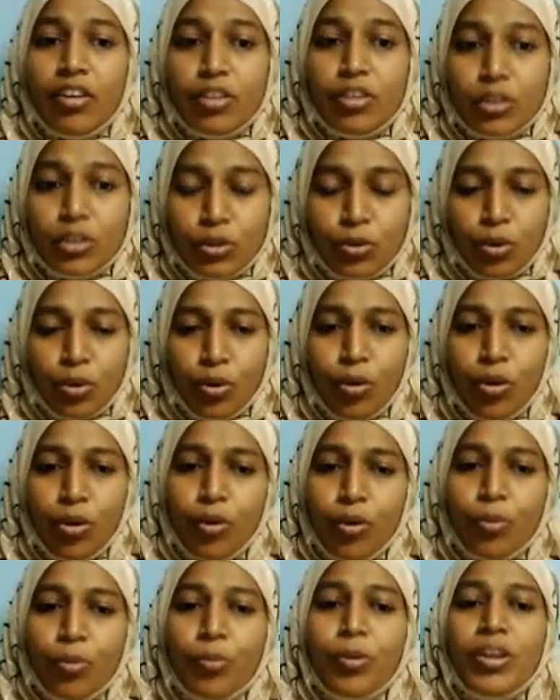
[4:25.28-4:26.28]

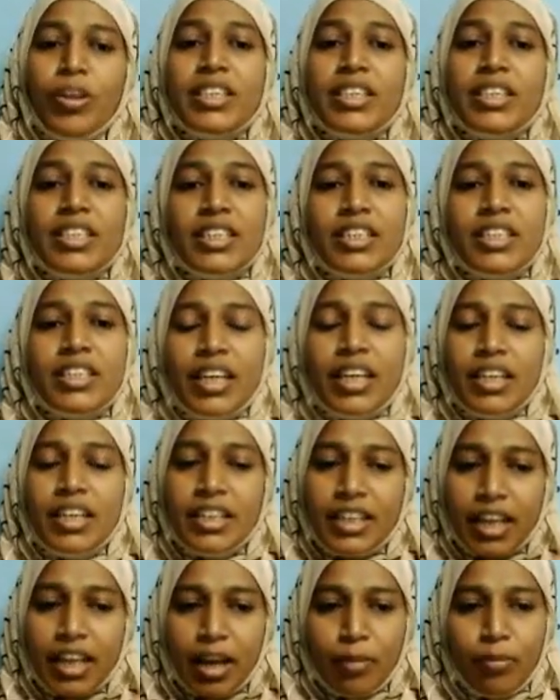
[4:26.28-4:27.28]
So, we sit
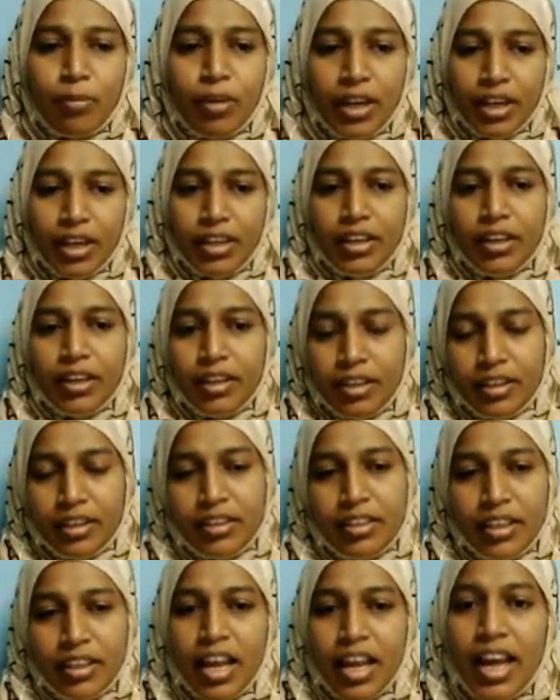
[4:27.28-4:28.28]
and tabulate it
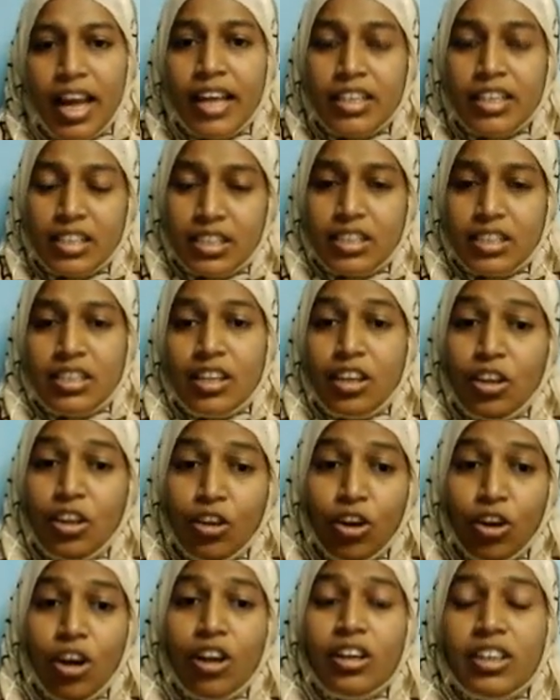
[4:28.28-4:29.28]
as
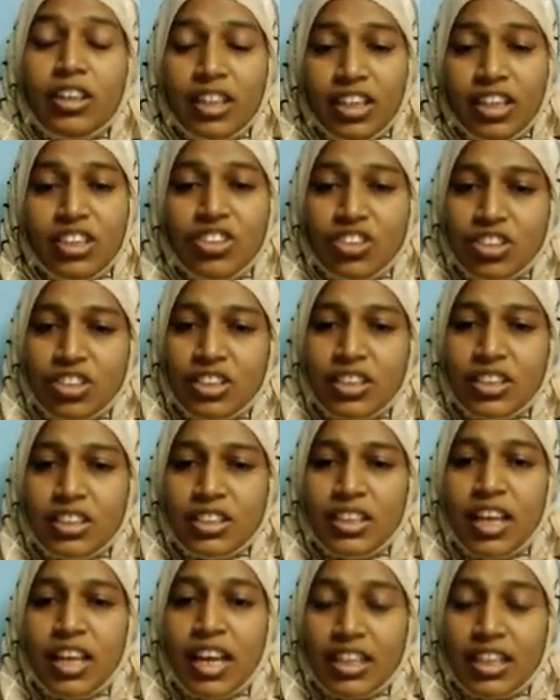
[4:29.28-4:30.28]
your
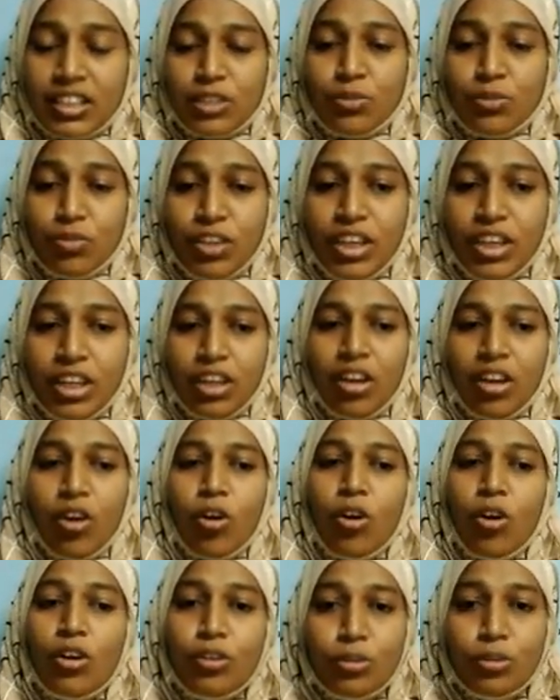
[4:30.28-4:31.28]
teachers, as we
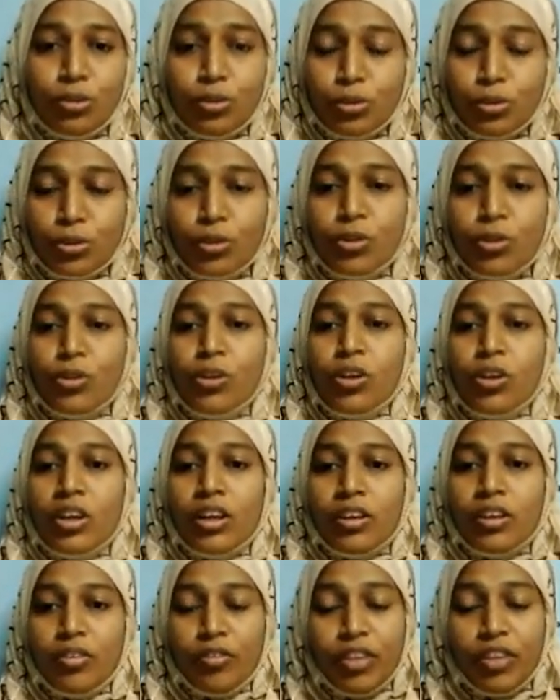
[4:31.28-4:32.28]
all do.
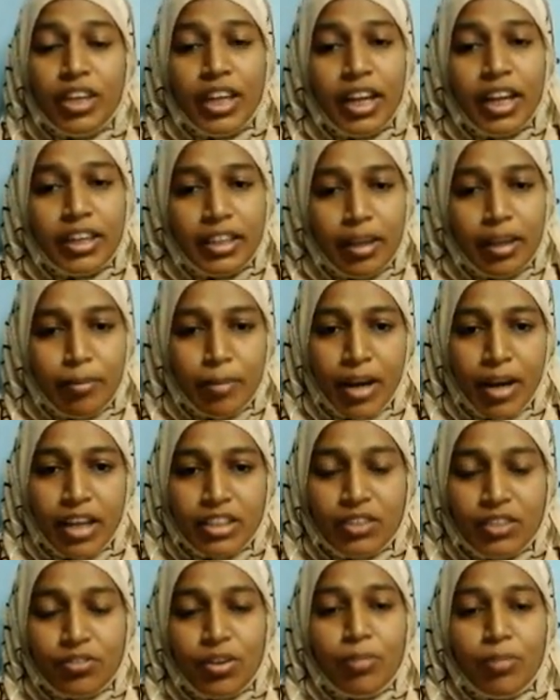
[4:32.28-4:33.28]
We get the
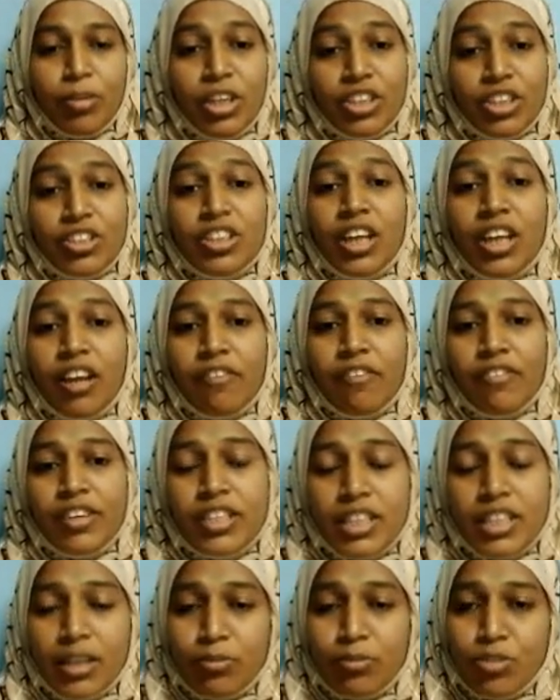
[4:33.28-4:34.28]
marks from each and
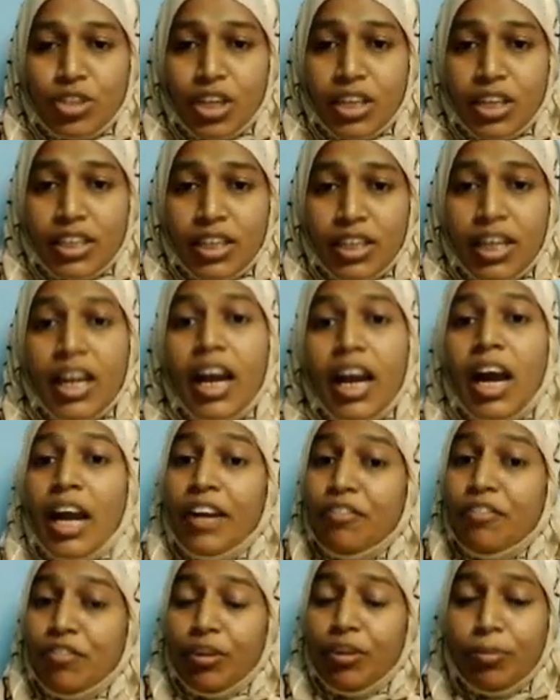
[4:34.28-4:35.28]
every subject
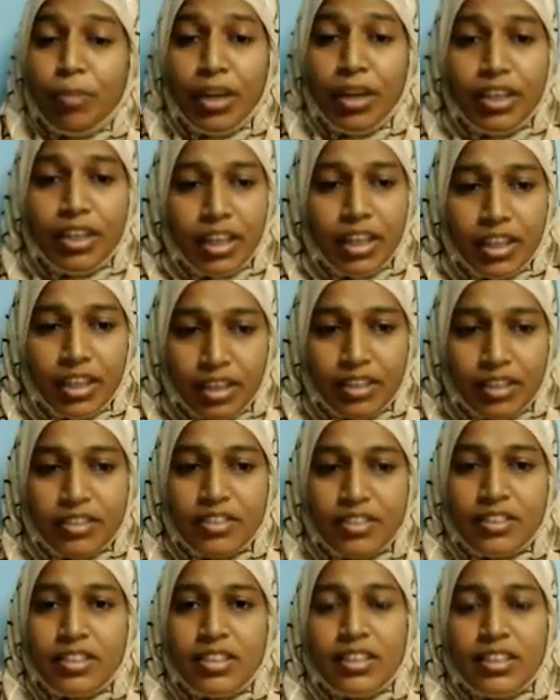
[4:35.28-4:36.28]
and we maintain a
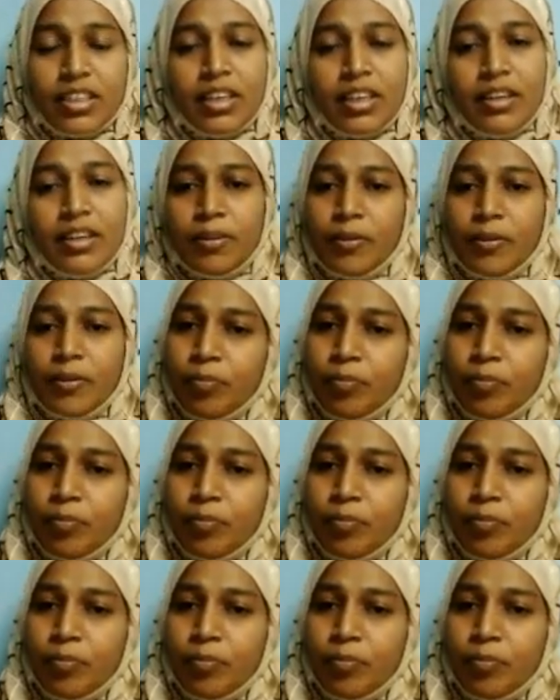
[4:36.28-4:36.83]
register.